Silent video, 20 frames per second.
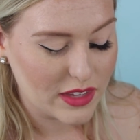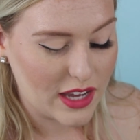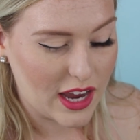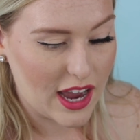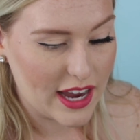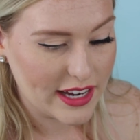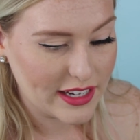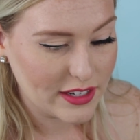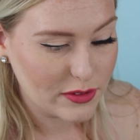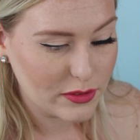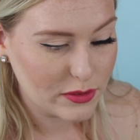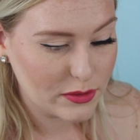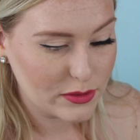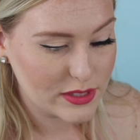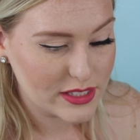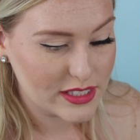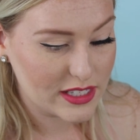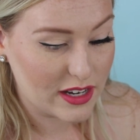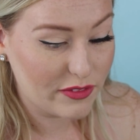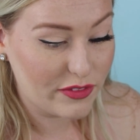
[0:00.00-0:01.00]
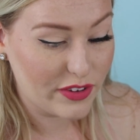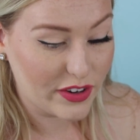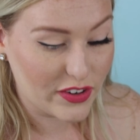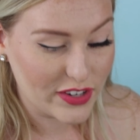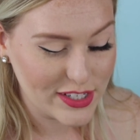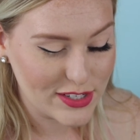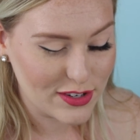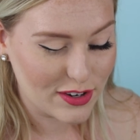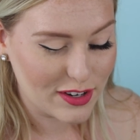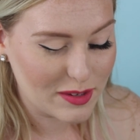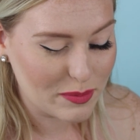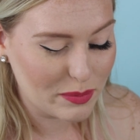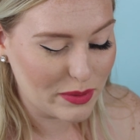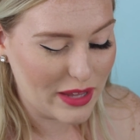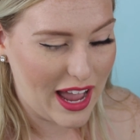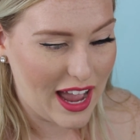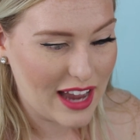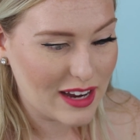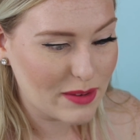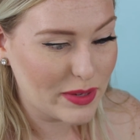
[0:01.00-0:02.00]
I used a very dark
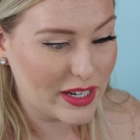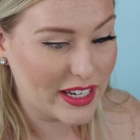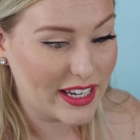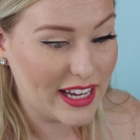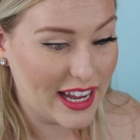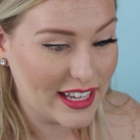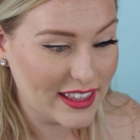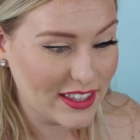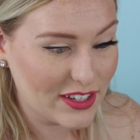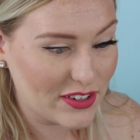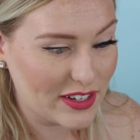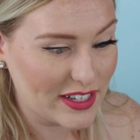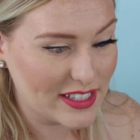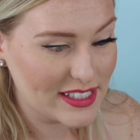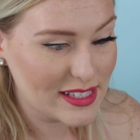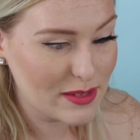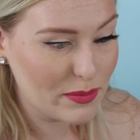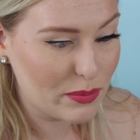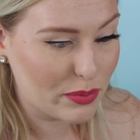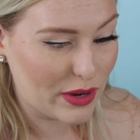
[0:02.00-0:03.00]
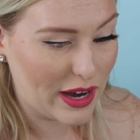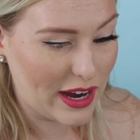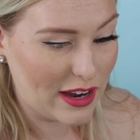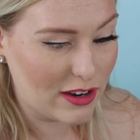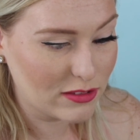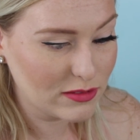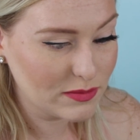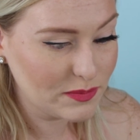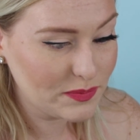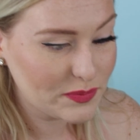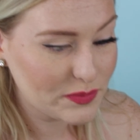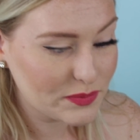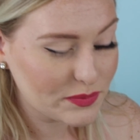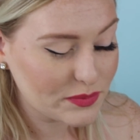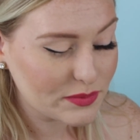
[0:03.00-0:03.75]
black, but again, there is the brown,